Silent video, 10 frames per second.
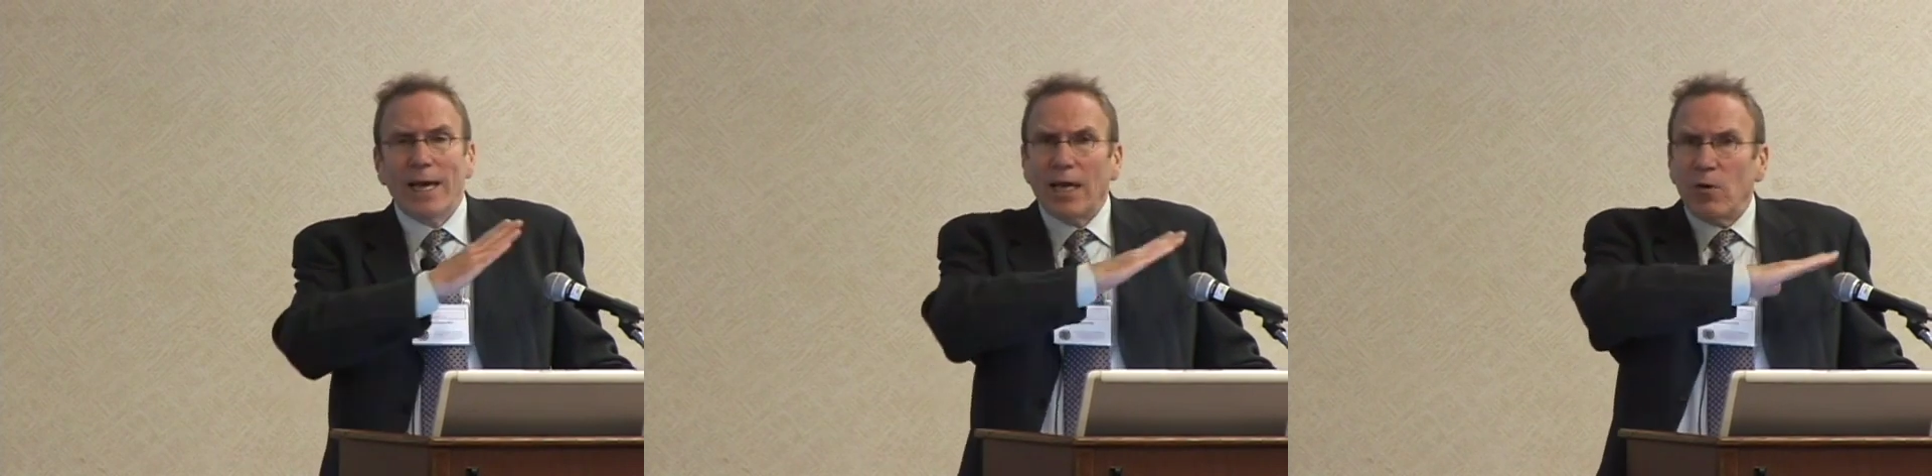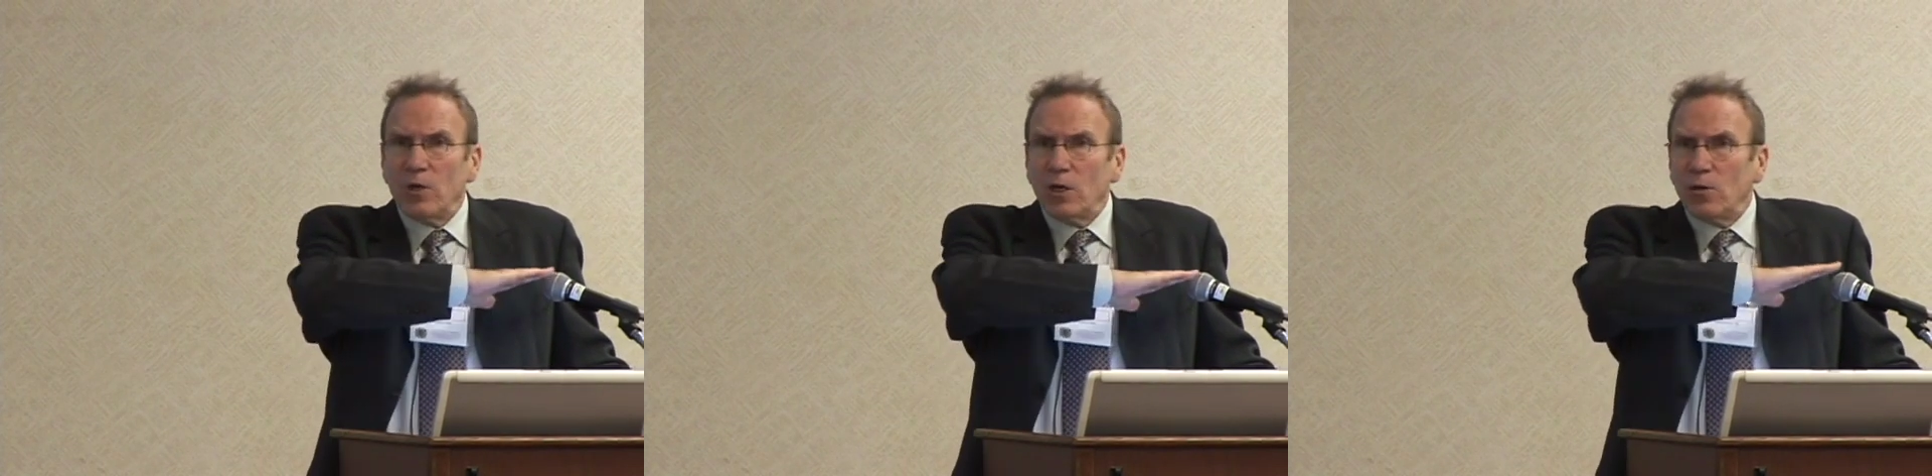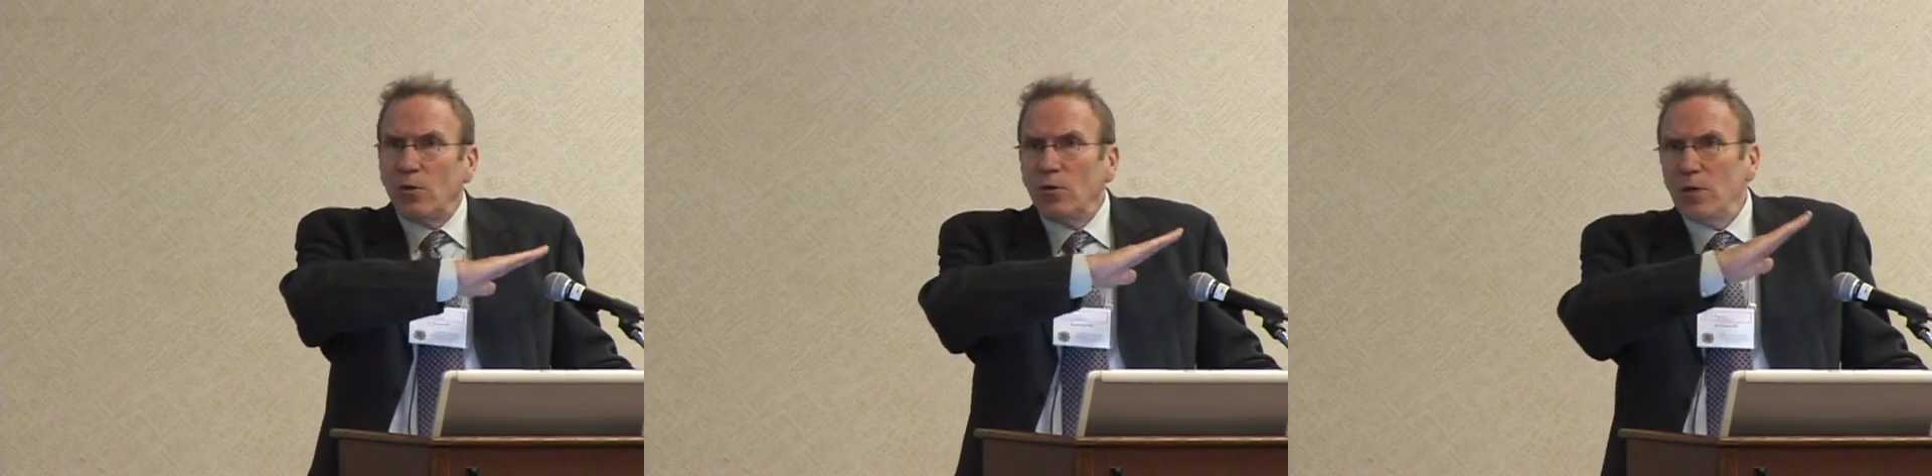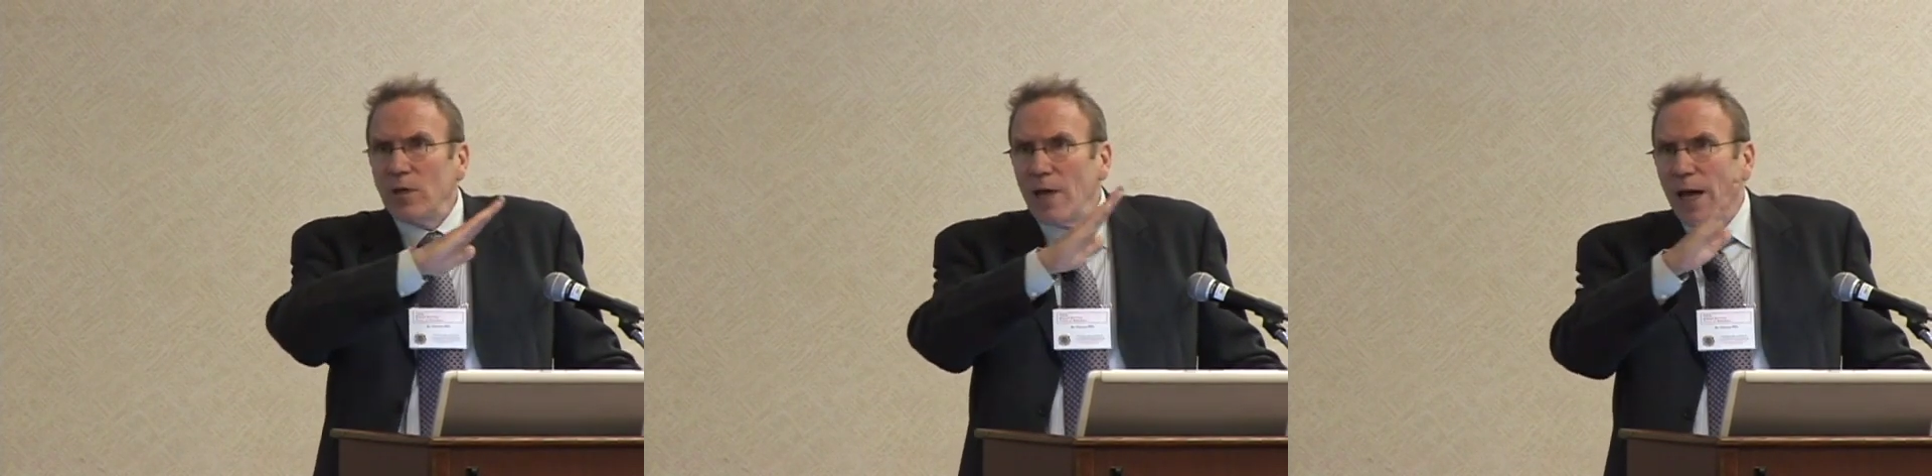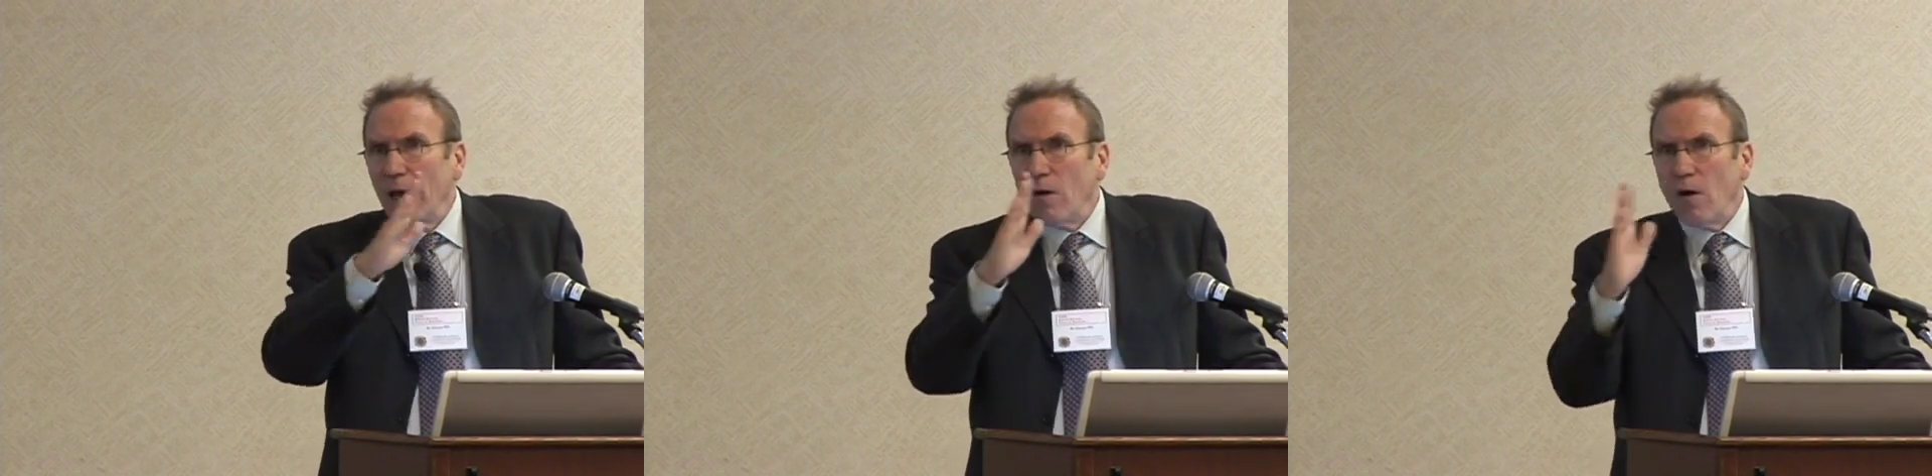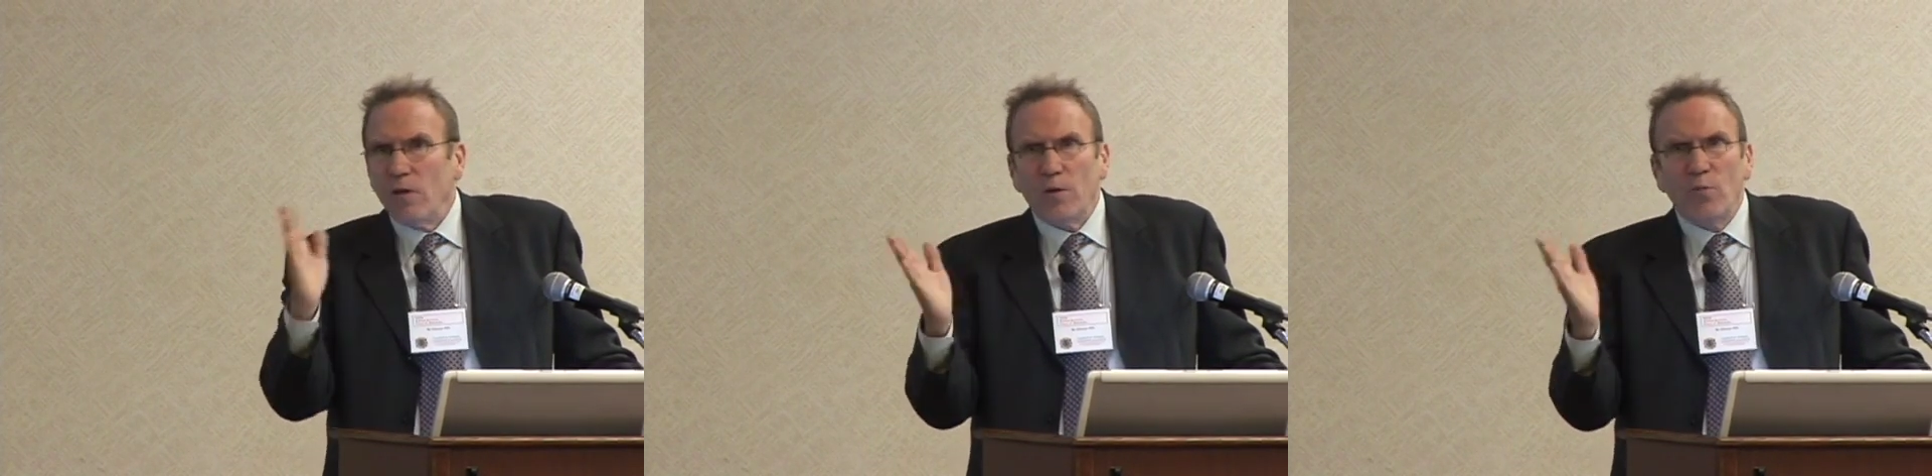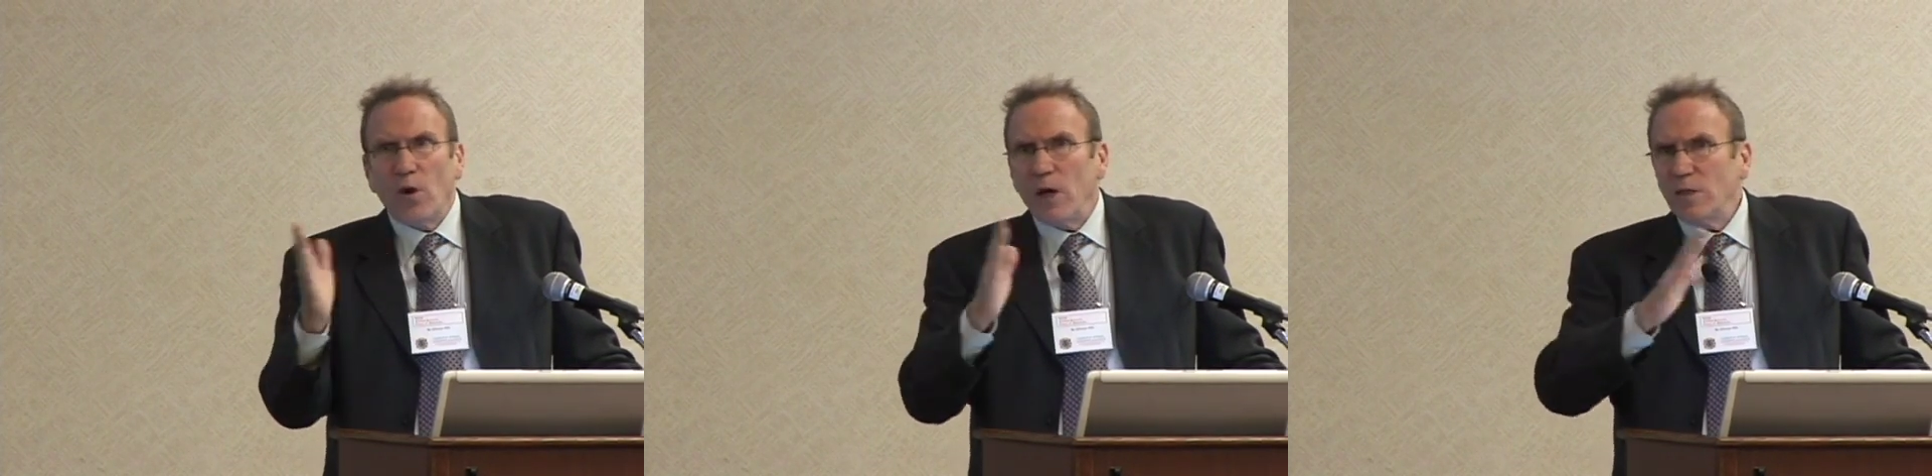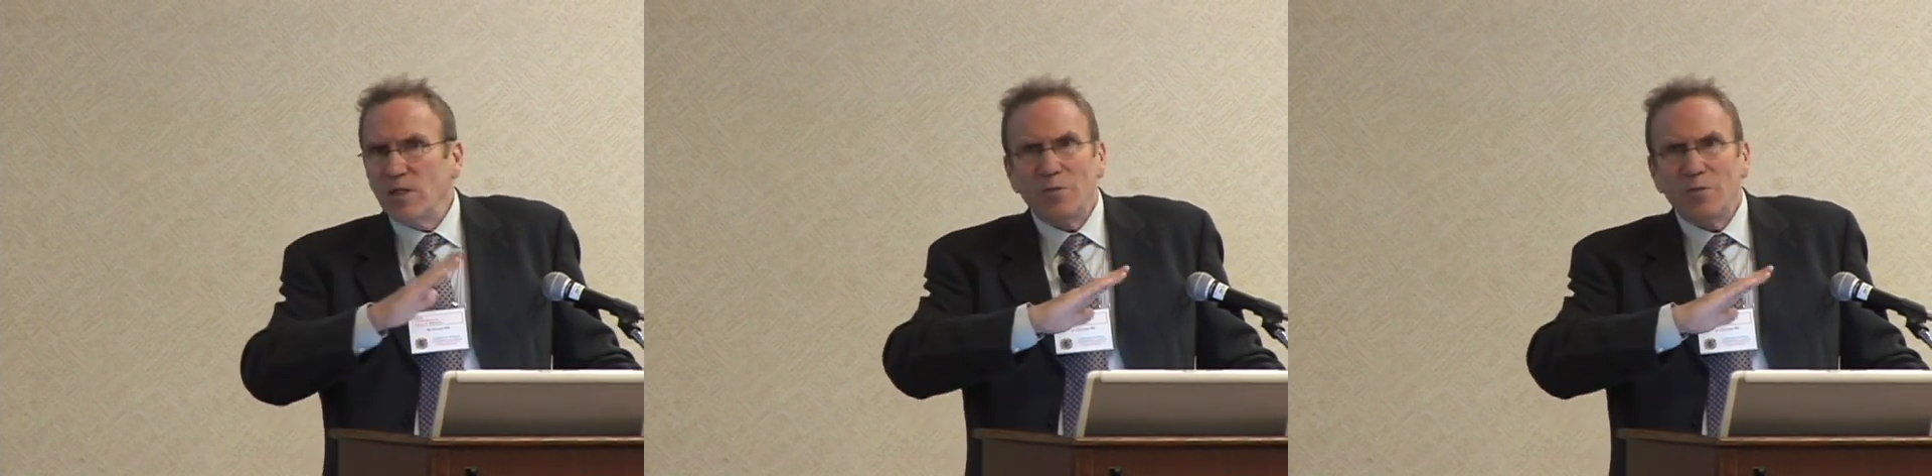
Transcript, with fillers: and I would include in that the broad